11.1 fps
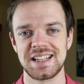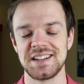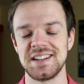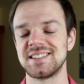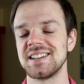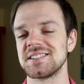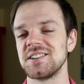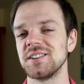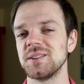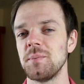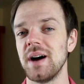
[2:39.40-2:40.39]
This is
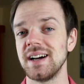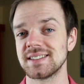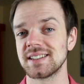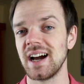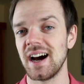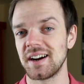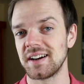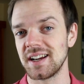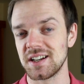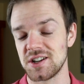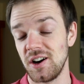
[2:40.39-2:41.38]
not the best
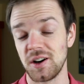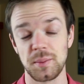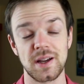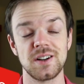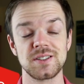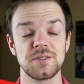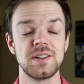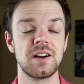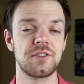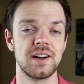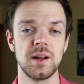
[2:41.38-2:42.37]
guarding dog because of
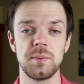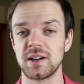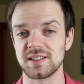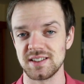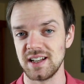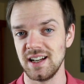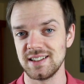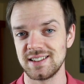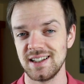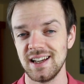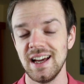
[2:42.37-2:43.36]
their friendly
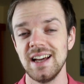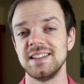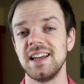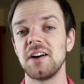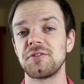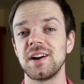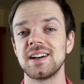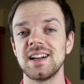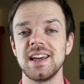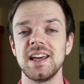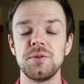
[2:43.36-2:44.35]
personality. They are
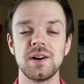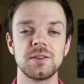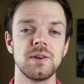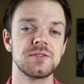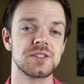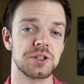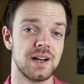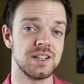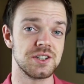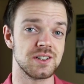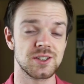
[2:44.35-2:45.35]
friendly even with
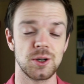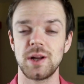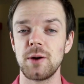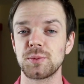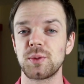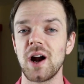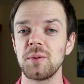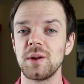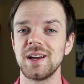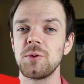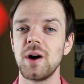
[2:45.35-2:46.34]
strangers, so they would
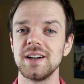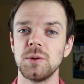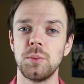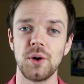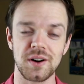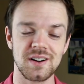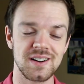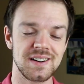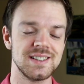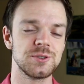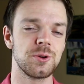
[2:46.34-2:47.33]
probably invite a
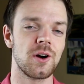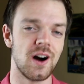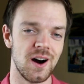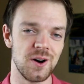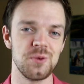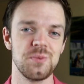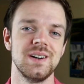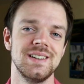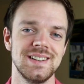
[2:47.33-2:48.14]
burglar into your home.